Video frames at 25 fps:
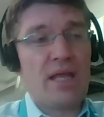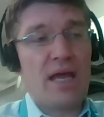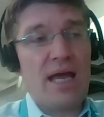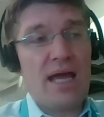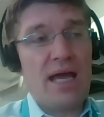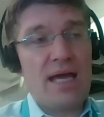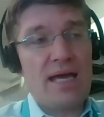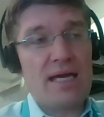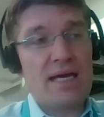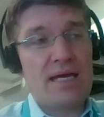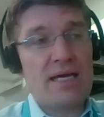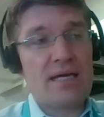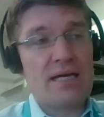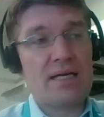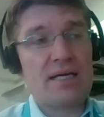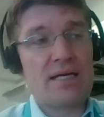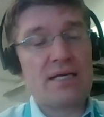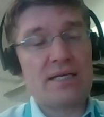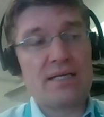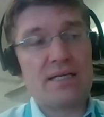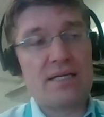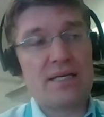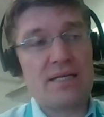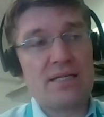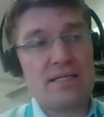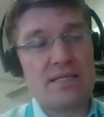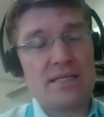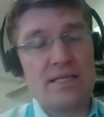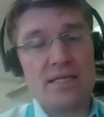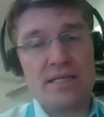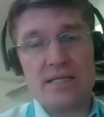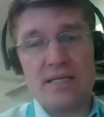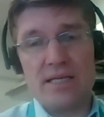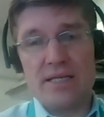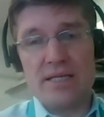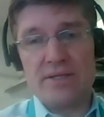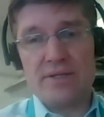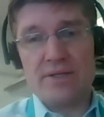
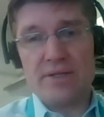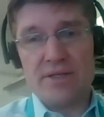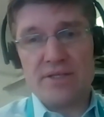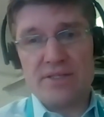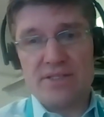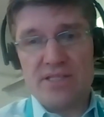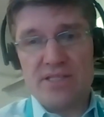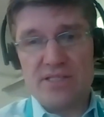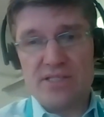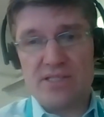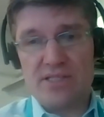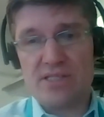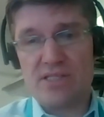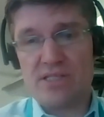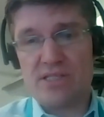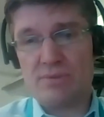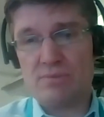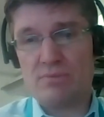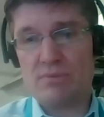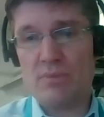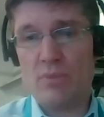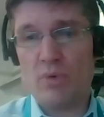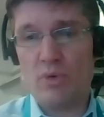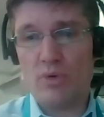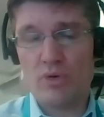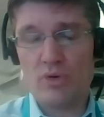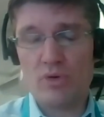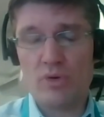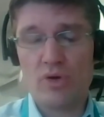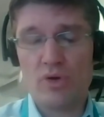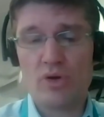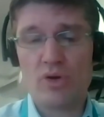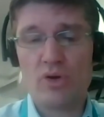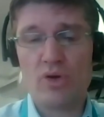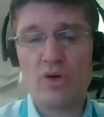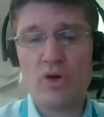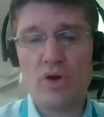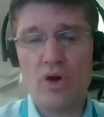It is more
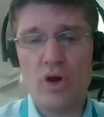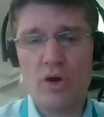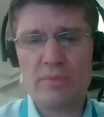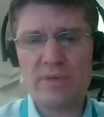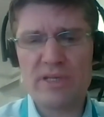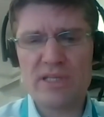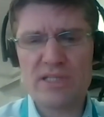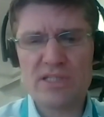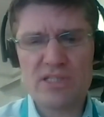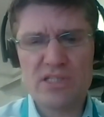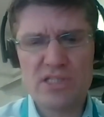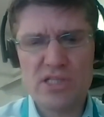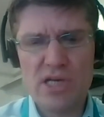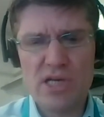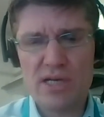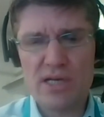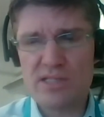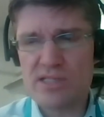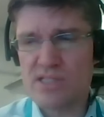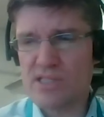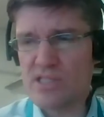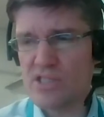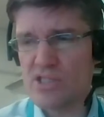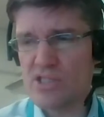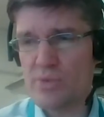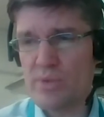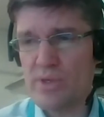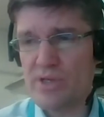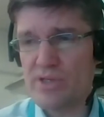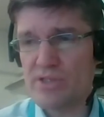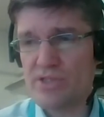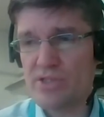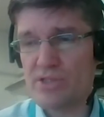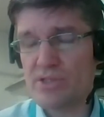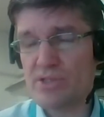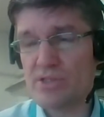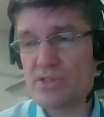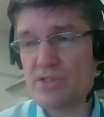common in certain
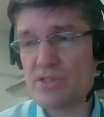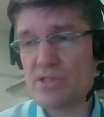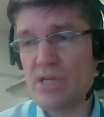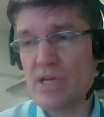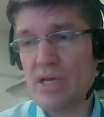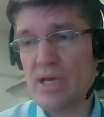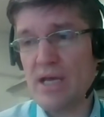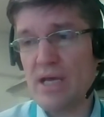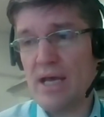situations.